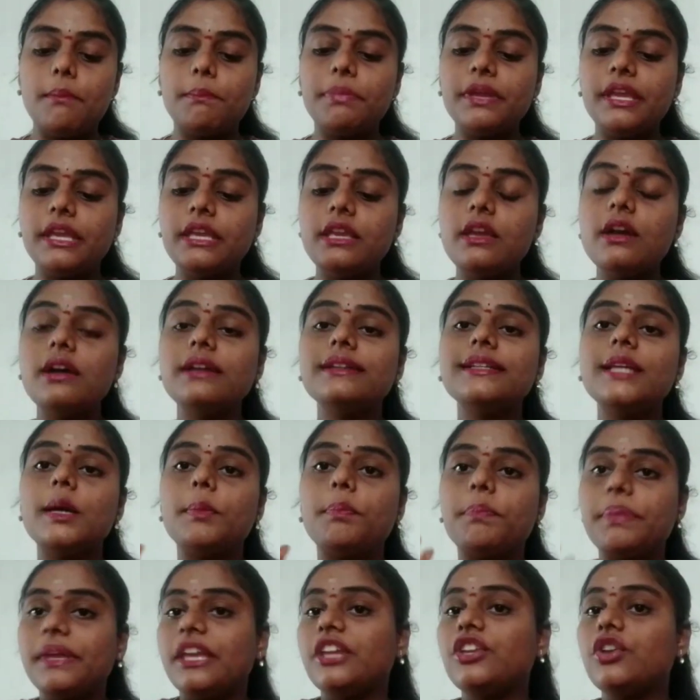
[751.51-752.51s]
Here the
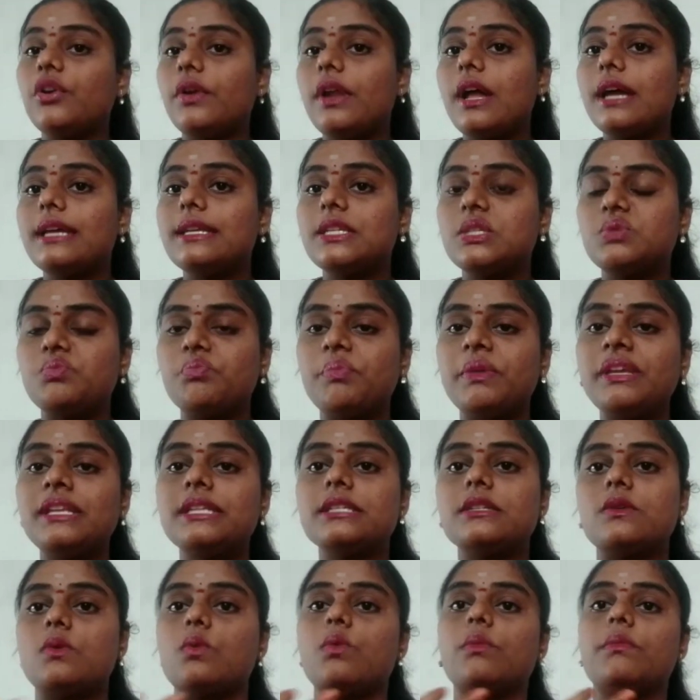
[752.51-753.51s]
periodize
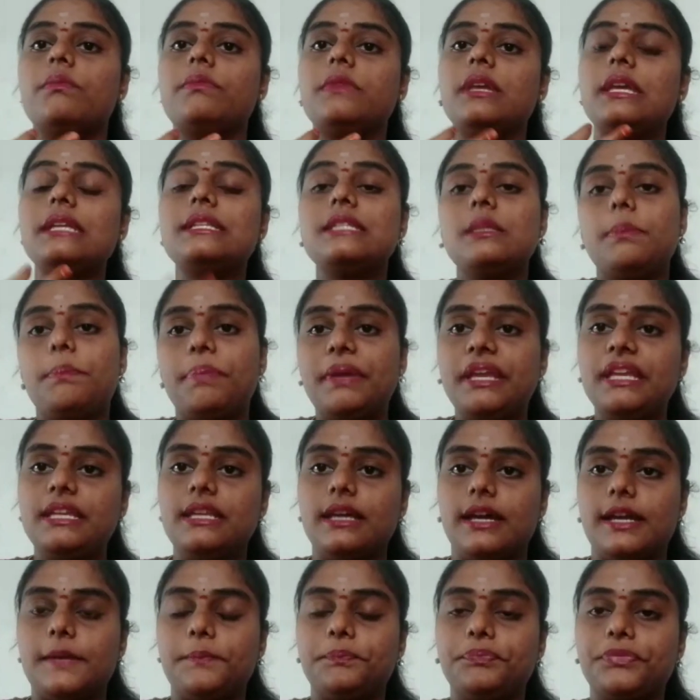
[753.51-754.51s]
means it's a
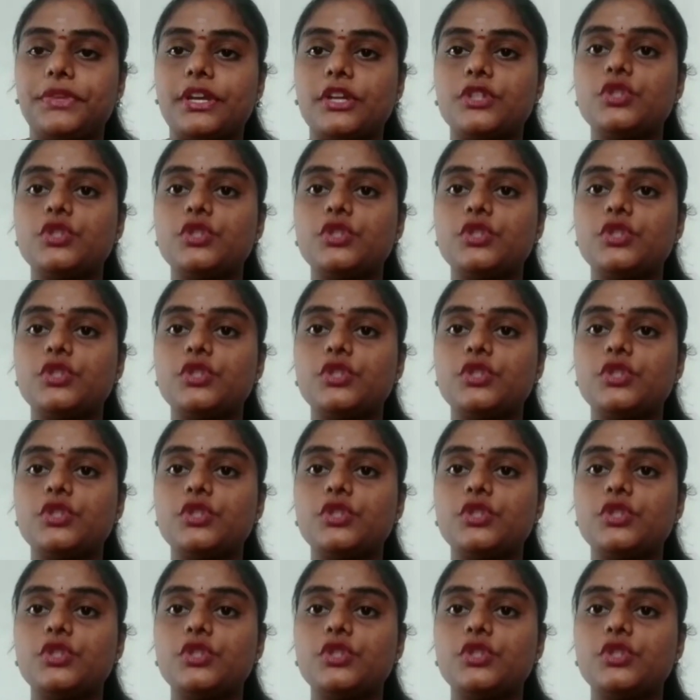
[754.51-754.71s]
period.